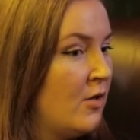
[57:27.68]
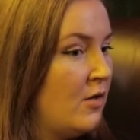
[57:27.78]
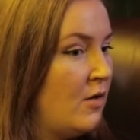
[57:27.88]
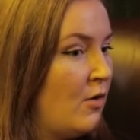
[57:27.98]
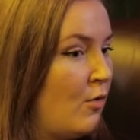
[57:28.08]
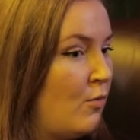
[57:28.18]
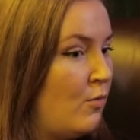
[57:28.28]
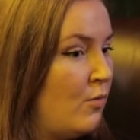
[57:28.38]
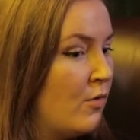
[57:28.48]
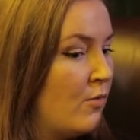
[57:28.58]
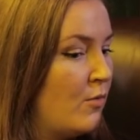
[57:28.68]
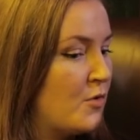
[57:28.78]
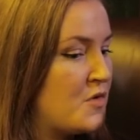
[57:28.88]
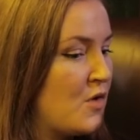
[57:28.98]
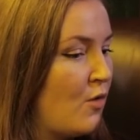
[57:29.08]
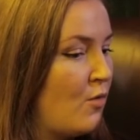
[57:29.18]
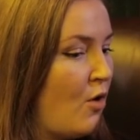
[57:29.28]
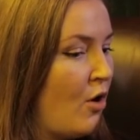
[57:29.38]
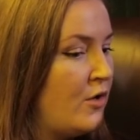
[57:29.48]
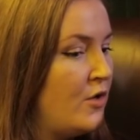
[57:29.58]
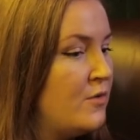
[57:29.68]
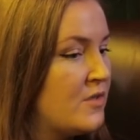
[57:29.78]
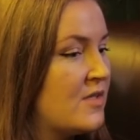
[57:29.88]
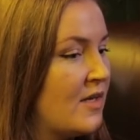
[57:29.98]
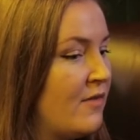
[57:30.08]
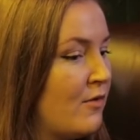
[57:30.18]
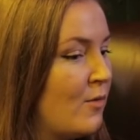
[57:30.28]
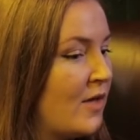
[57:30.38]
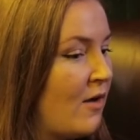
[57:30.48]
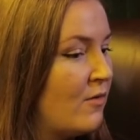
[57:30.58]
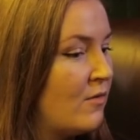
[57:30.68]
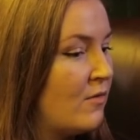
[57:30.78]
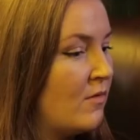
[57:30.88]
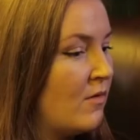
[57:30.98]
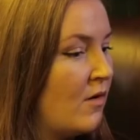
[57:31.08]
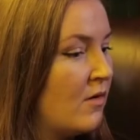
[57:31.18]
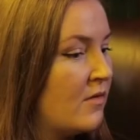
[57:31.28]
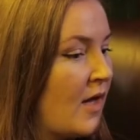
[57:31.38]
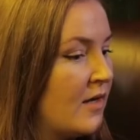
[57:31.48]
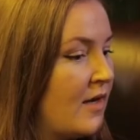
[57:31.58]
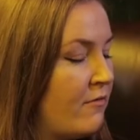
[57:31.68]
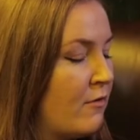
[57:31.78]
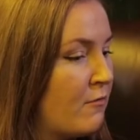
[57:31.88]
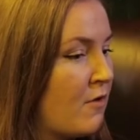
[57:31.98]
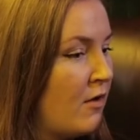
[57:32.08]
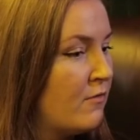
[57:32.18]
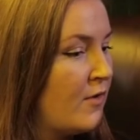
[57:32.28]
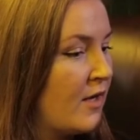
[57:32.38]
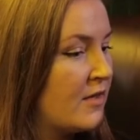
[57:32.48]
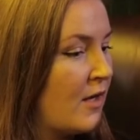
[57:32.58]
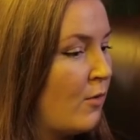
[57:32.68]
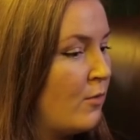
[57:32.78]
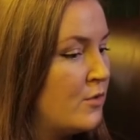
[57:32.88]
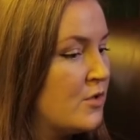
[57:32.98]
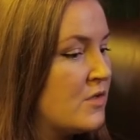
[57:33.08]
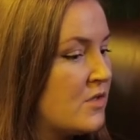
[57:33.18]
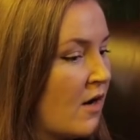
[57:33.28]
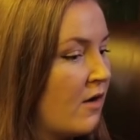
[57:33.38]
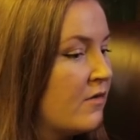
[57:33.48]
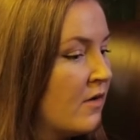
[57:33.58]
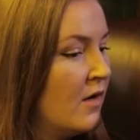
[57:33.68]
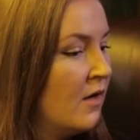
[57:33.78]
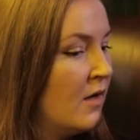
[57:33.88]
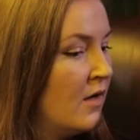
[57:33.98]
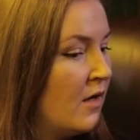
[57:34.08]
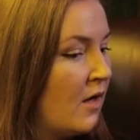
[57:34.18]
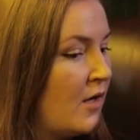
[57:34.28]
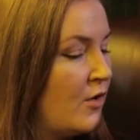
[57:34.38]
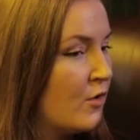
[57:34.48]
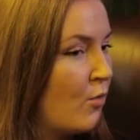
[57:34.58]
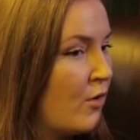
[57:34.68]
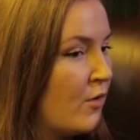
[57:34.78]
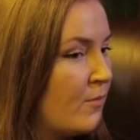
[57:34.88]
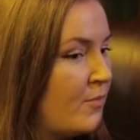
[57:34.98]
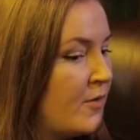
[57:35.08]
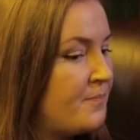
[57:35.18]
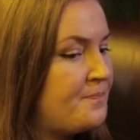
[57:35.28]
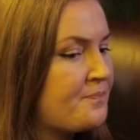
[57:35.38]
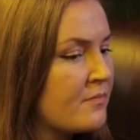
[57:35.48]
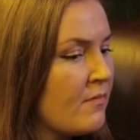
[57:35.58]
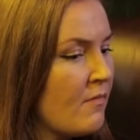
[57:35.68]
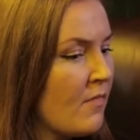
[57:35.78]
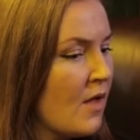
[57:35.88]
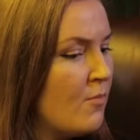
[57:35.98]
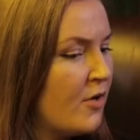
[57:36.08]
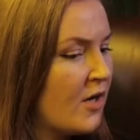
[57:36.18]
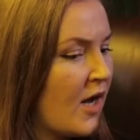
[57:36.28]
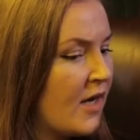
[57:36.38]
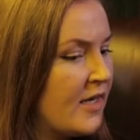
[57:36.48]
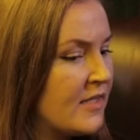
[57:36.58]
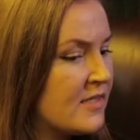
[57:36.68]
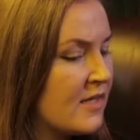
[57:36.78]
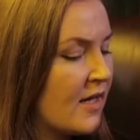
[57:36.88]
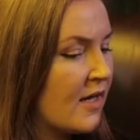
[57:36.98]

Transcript: you know, we're so unused to living without that level of conflict that we would just start another one, but I guess